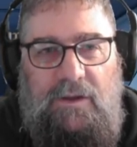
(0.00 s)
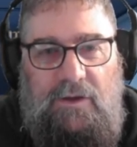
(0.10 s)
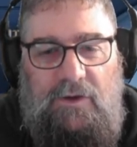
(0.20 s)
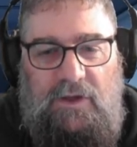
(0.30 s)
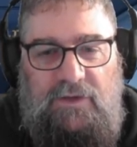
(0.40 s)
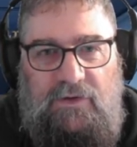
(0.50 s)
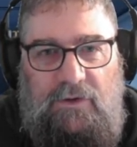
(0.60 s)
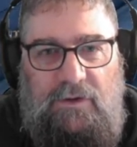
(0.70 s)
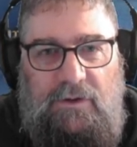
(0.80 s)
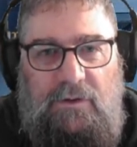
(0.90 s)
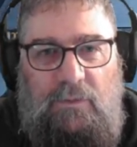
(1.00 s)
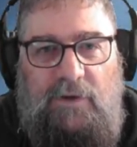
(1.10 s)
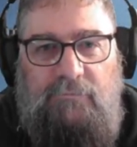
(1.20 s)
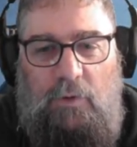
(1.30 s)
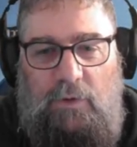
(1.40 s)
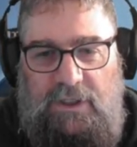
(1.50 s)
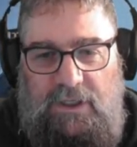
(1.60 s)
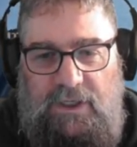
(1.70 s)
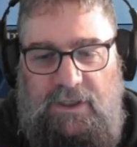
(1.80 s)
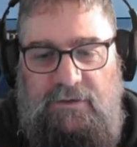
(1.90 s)
Alright, so we're rolling
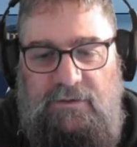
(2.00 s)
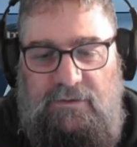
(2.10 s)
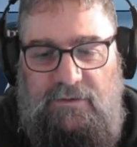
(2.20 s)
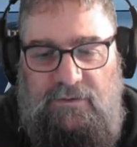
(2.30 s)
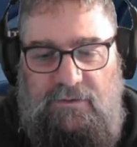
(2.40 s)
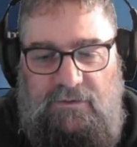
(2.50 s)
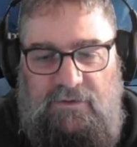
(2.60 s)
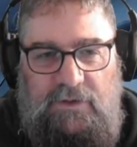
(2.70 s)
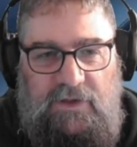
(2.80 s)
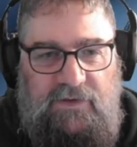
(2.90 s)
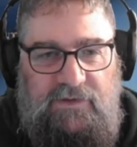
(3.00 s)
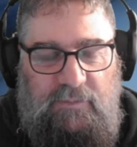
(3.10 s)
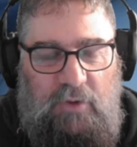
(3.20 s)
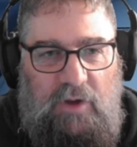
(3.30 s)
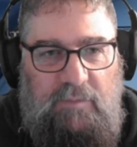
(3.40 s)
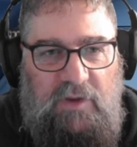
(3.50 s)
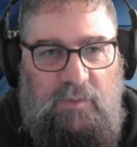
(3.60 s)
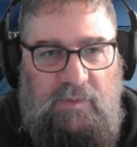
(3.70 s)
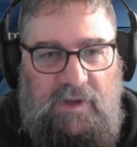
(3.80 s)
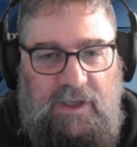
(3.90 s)
again. So let's just apply
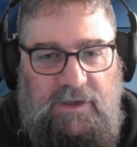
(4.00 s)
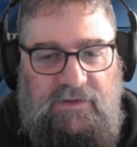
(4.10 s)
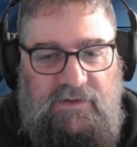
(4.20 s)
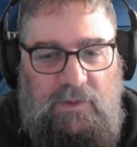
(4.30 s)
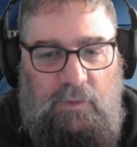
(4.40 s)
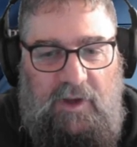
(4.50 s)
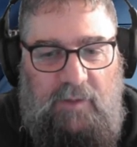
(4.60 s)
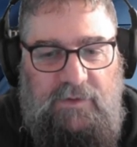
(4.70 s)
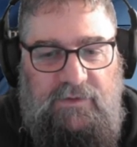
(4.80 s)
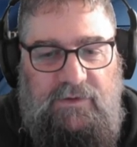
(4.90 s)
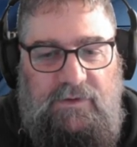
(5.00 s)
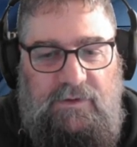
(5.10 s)
minimum again and see what happens.